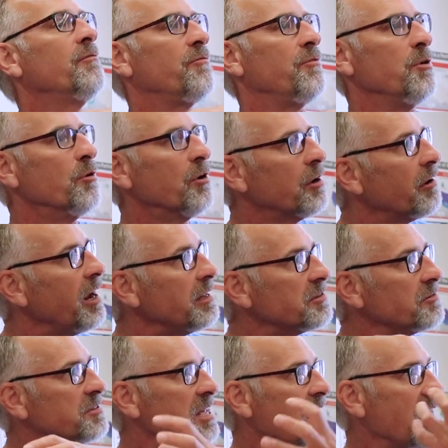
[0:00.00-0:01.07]
fewer grains
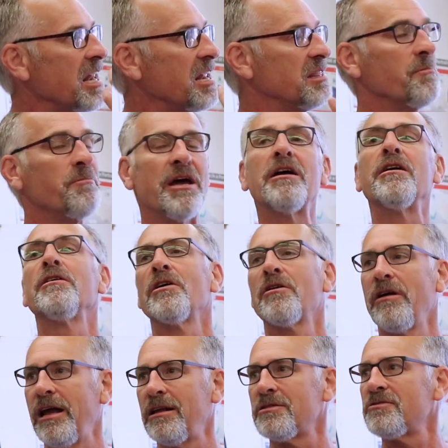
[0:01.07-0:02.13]
of sand, and the bigger the
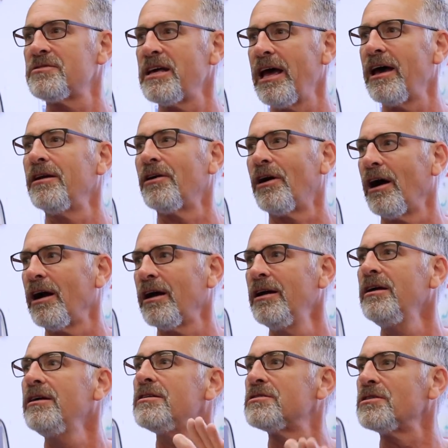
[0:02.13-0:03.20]
grains of sand are.
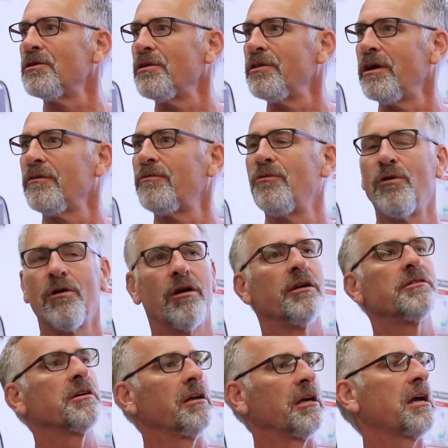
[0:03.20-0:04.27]
So therefore,
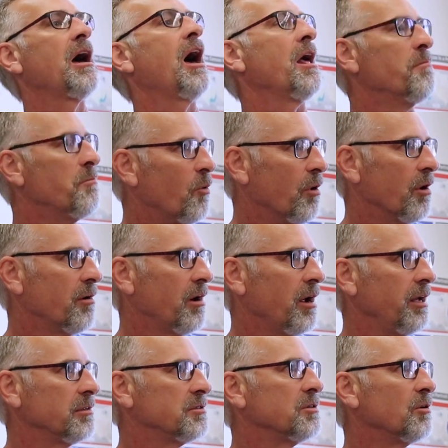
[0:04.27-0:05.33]
it's going to cut more,
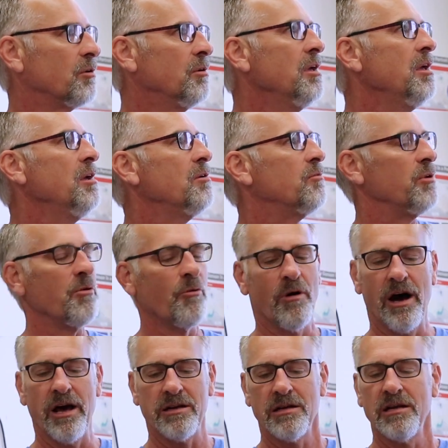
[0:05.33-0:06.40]
right? So we
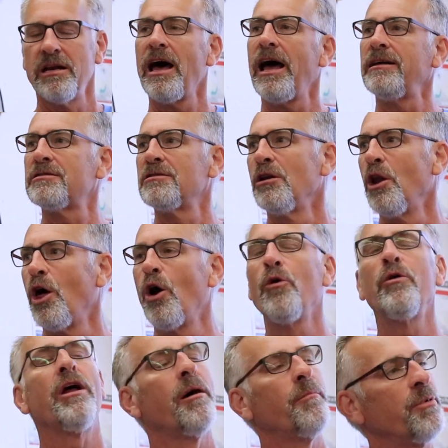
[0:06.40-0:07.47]
want a nice low
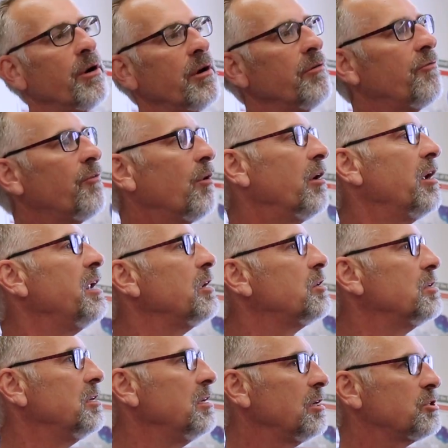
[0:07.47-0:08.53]
number for
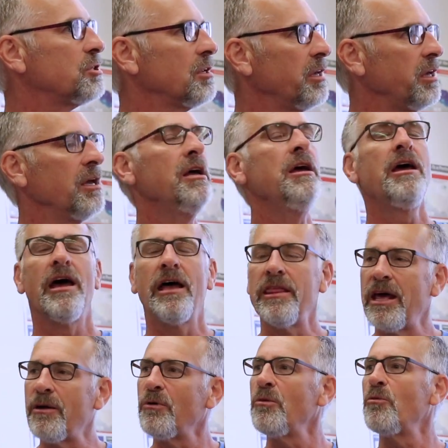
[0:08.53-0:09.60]
initially, and
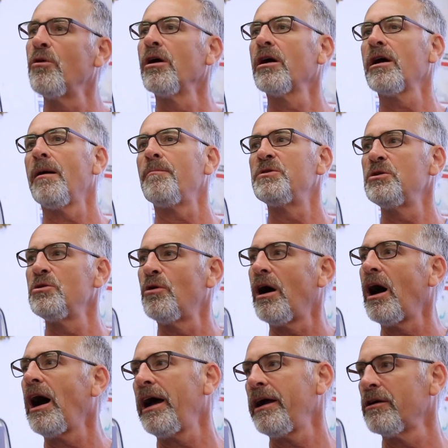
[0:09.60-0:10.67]
then we work up to a
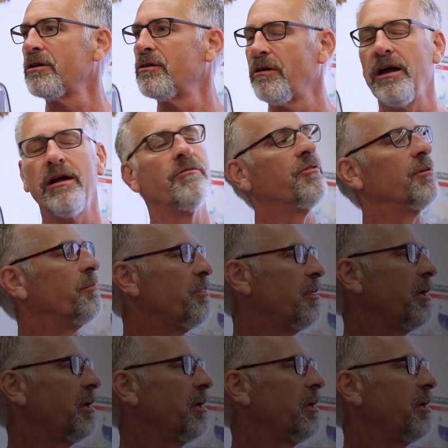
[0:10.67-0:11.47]
higher grade from